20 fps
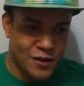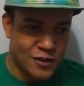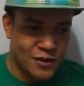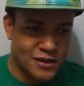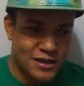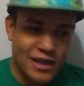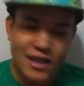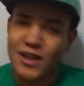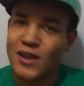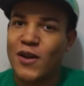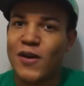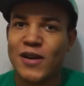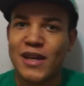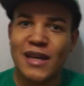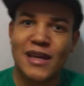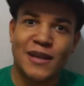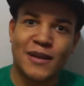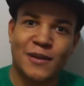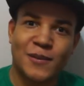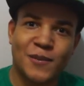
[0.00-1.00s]

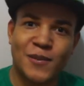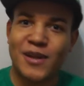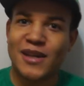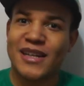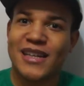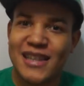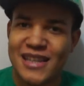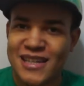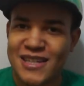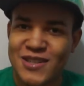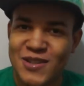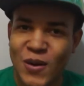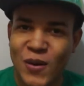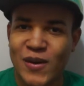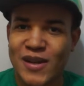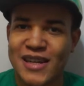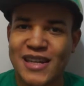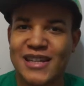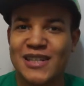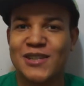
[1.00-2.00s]
Nickelodeon putting this
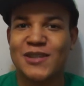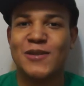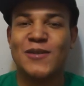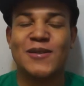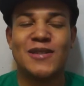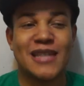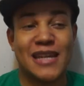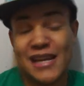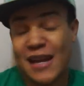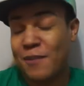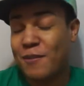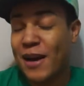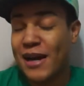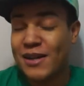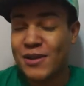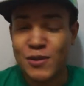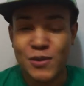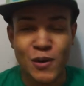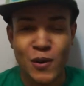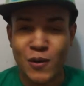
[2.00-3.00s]
on Nicktoons, and I
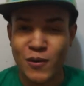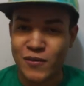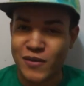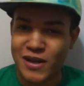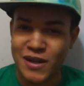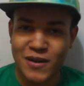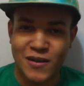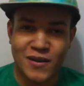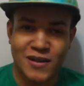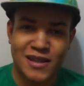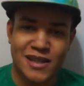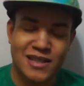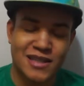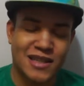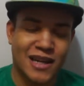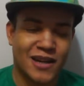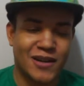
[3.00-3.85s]
might do a whole video on this.